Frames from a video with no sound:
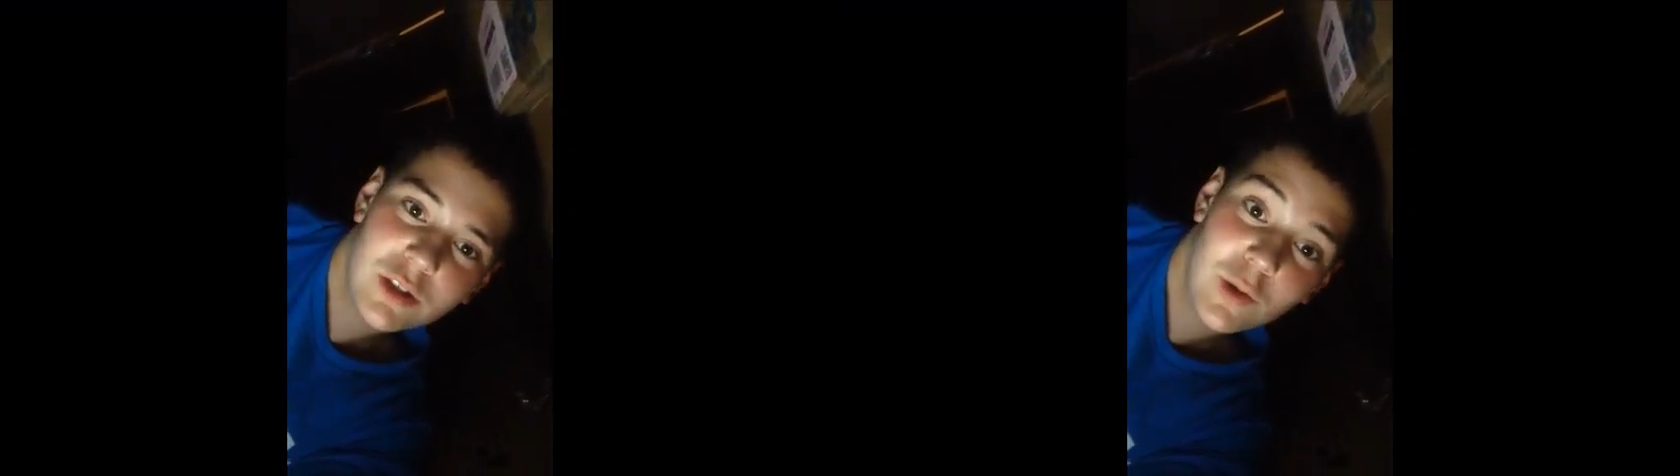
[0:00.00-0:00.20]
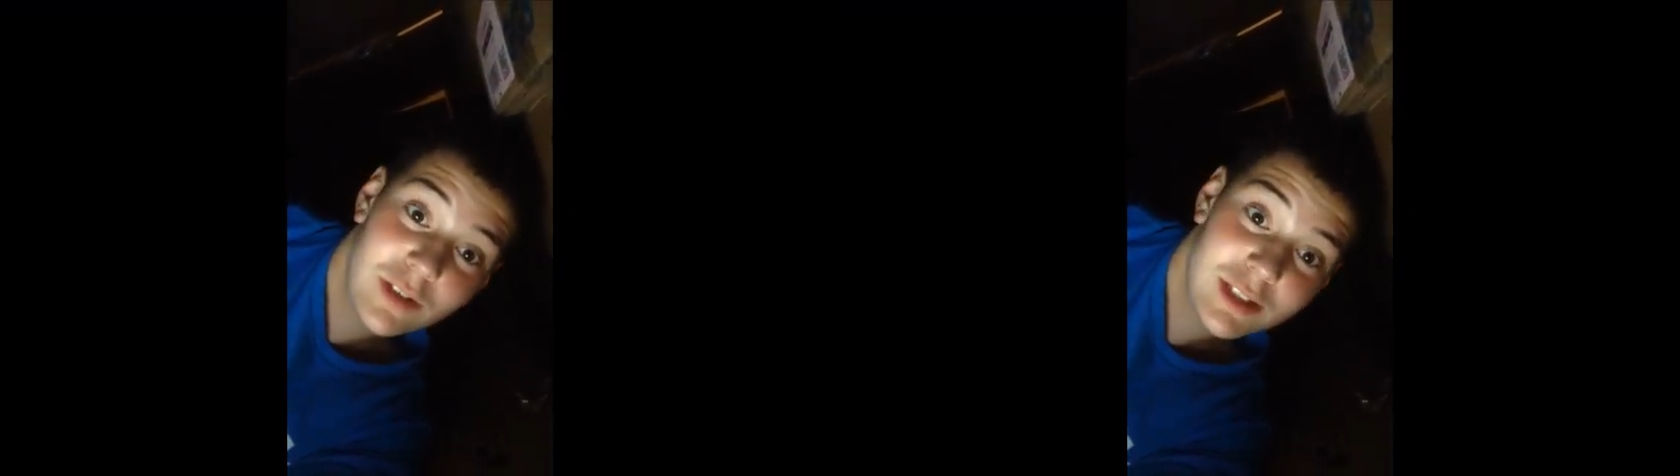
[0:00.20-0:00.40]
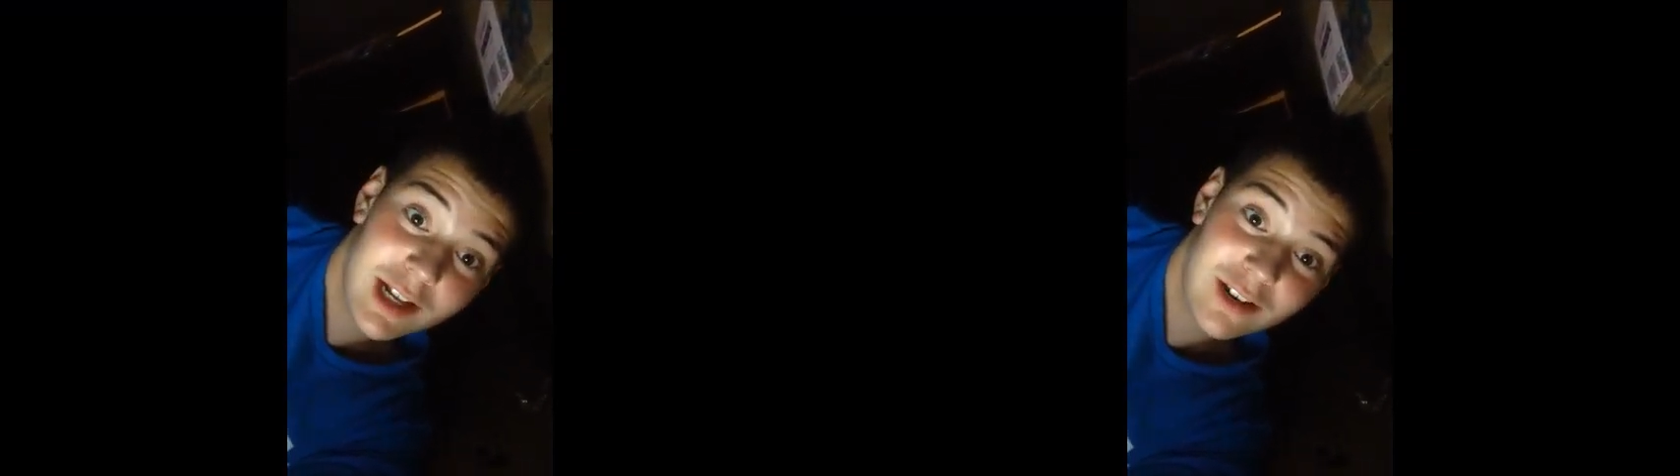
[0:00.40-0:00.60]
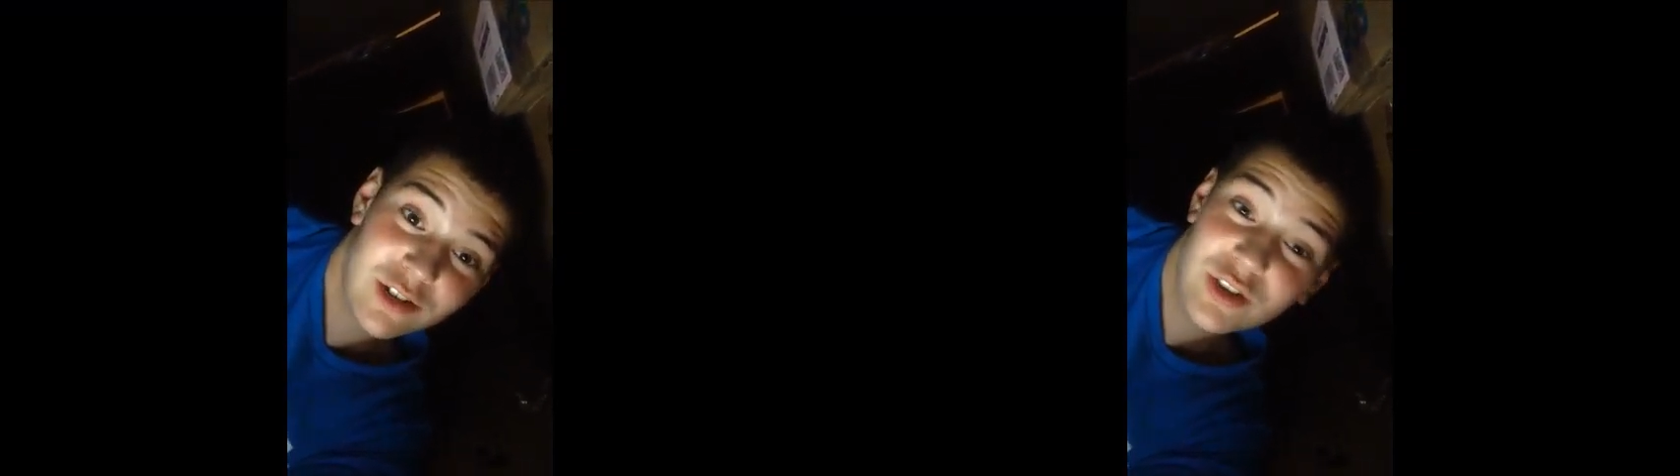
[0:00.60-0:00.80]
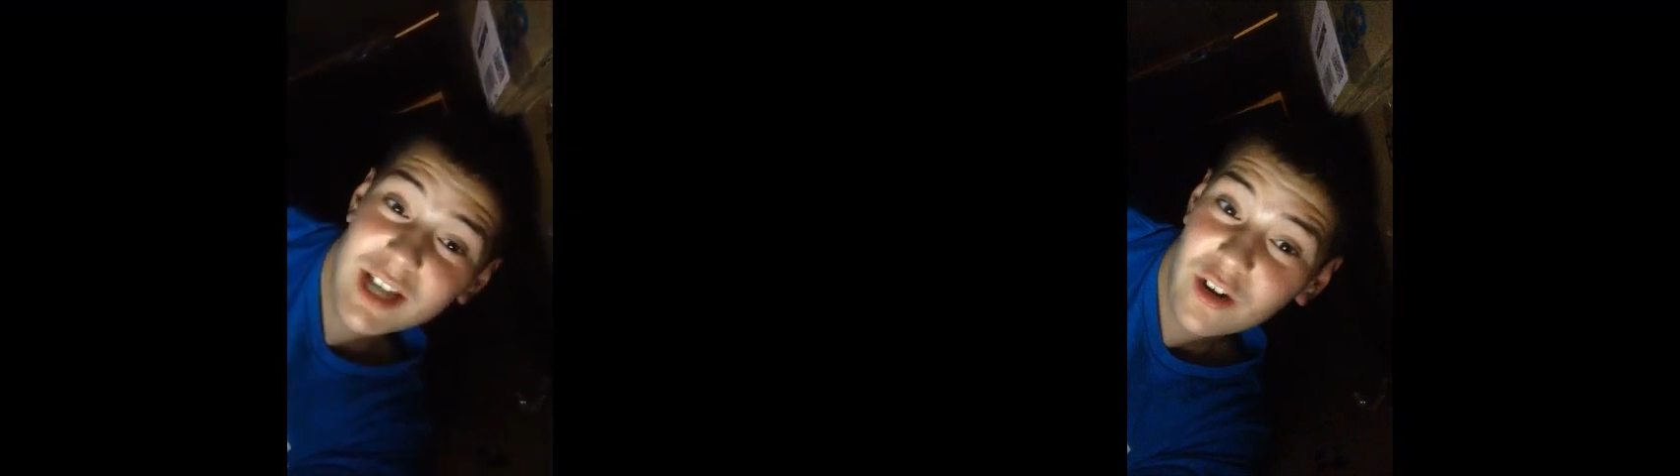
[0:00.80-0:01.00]
So we have to stay here
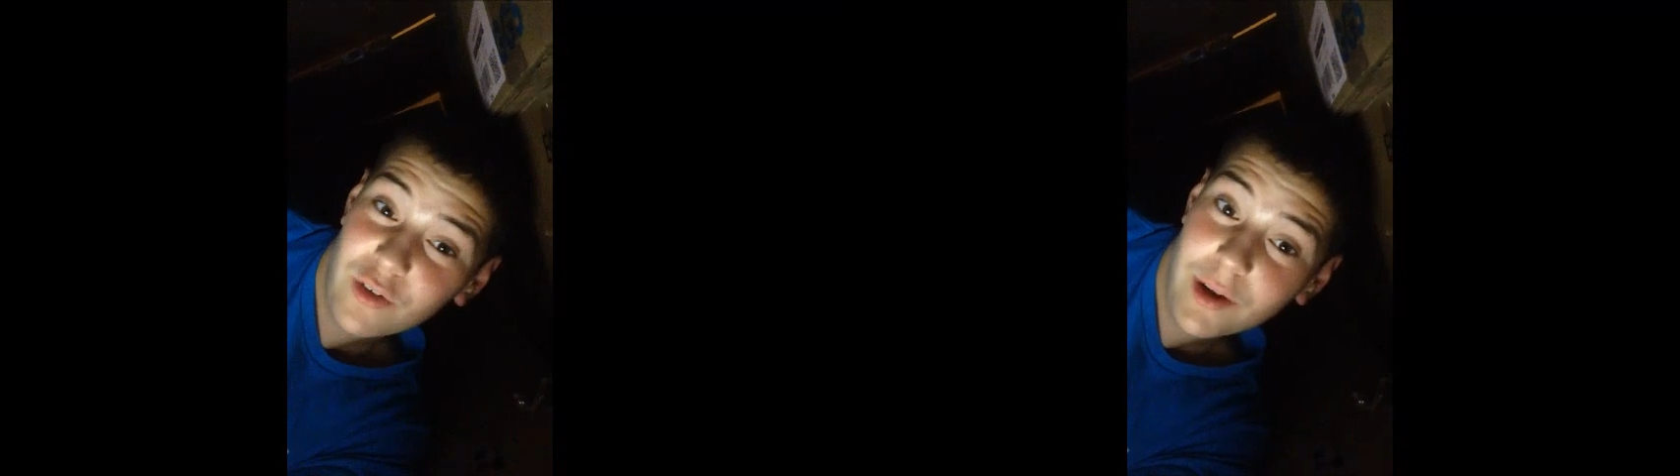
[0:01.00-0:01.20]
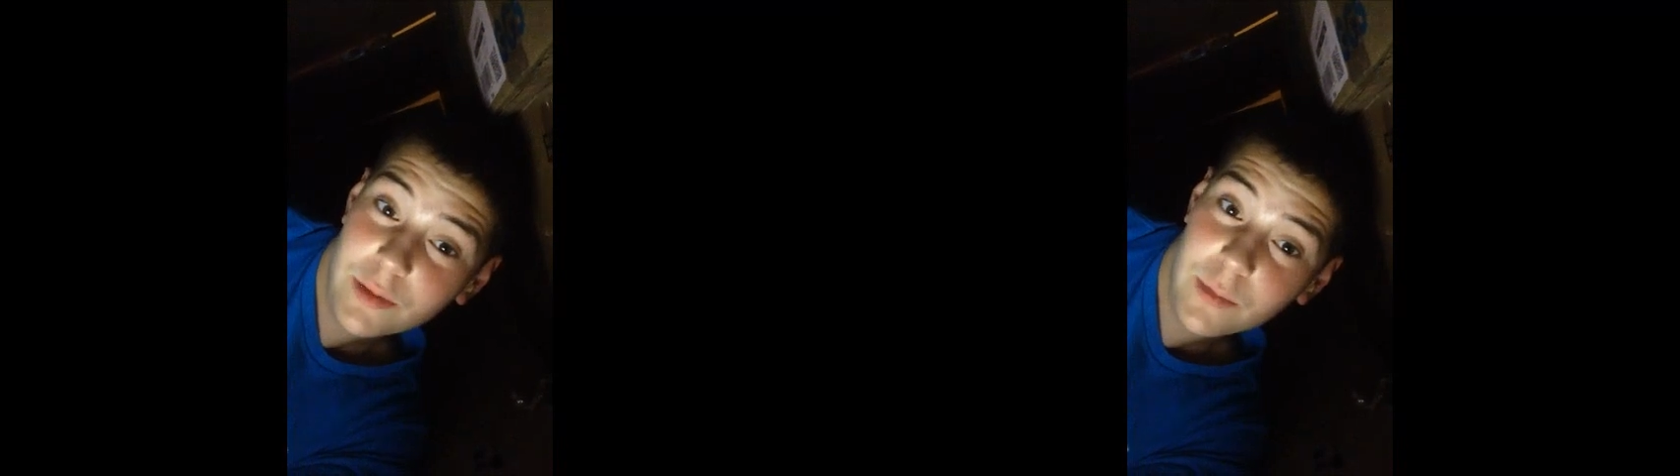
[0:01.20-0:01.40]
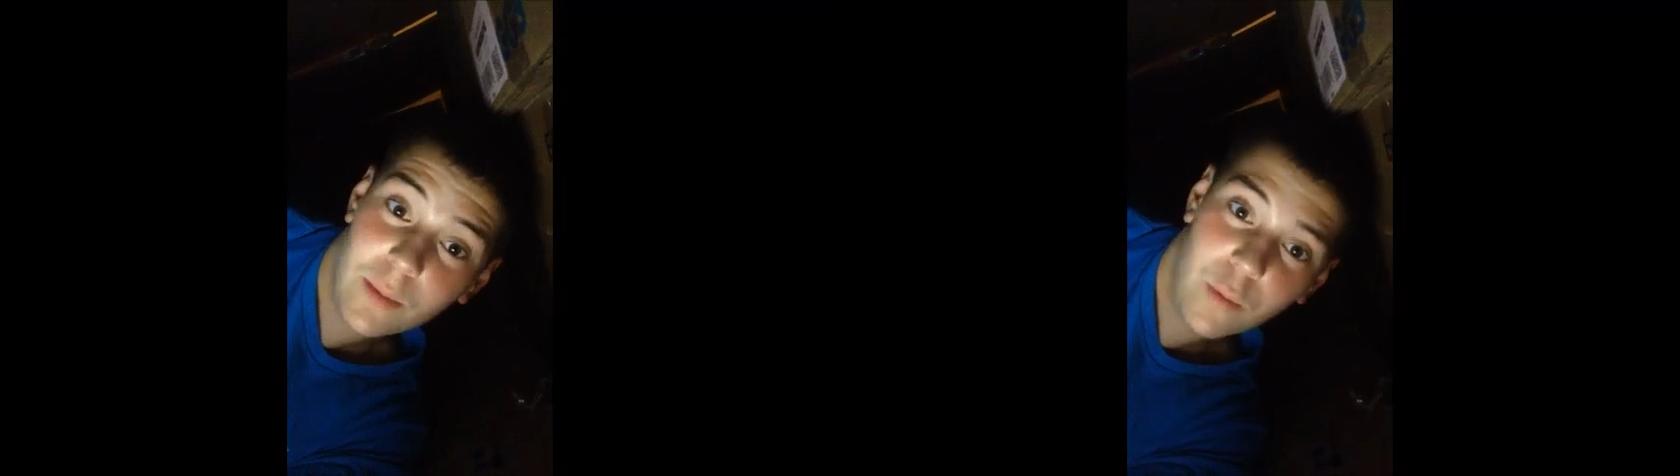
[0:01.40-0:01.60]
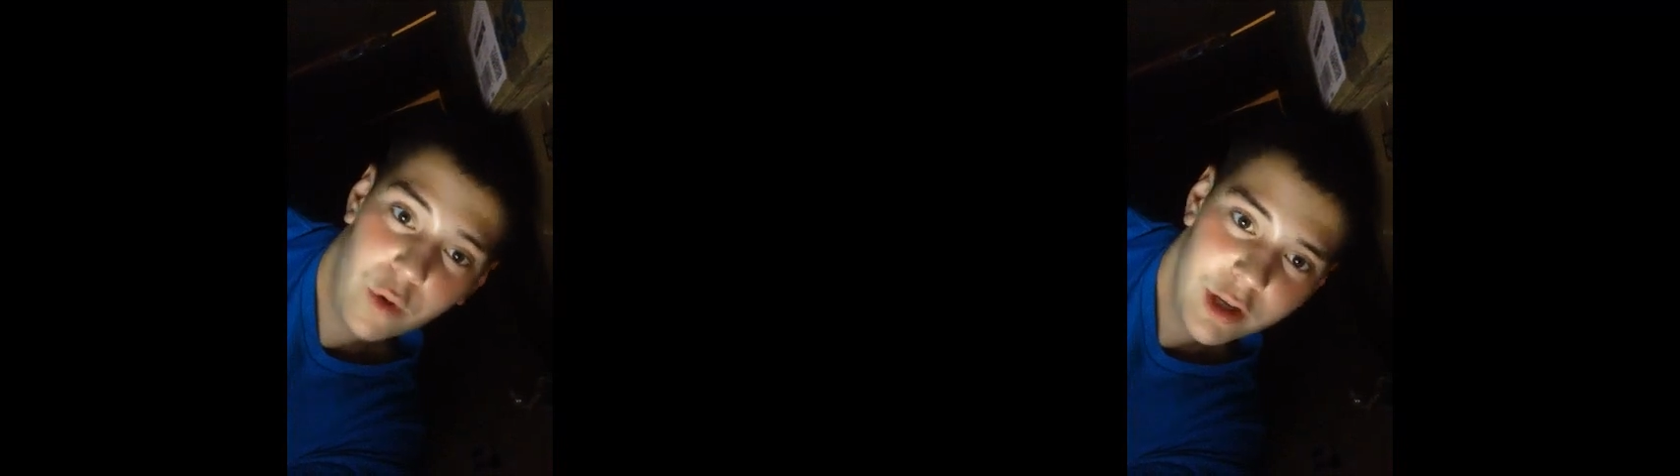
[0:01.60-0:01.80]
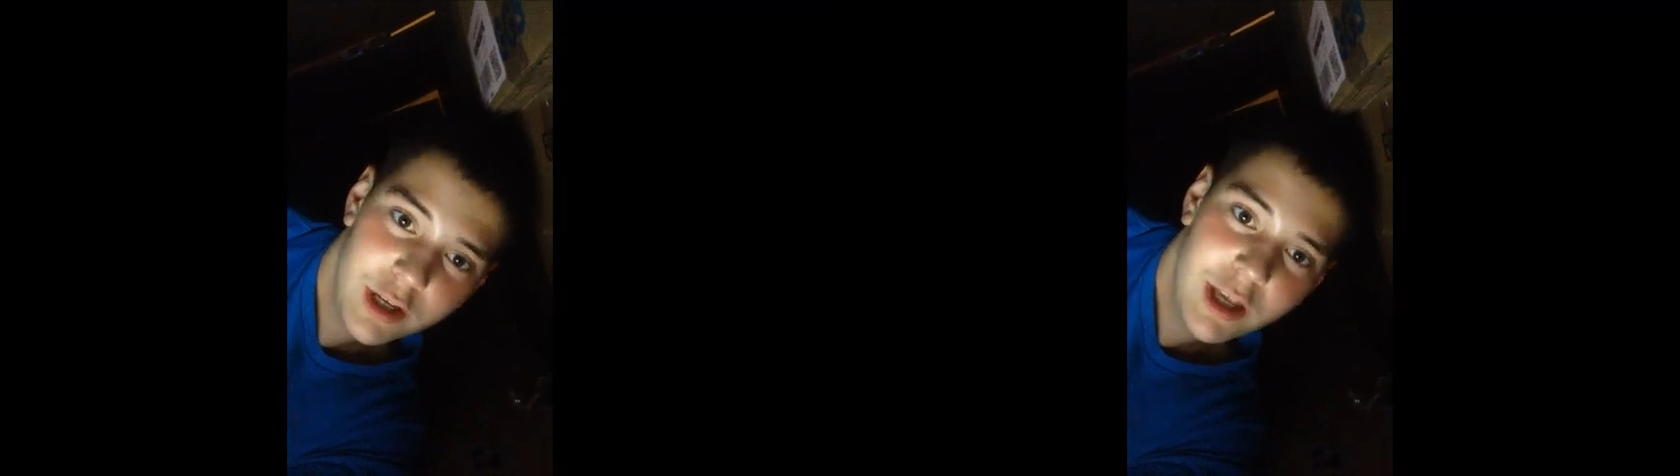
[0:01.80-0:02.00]
until 10:05 tomorrow
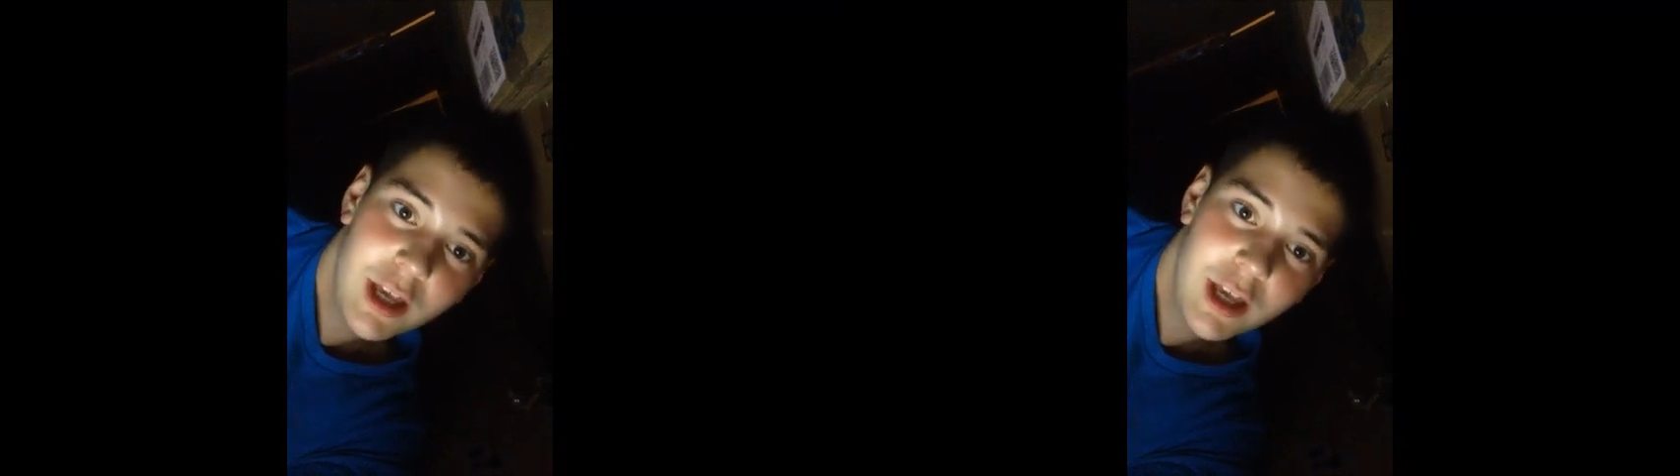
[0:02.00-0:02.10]
morning.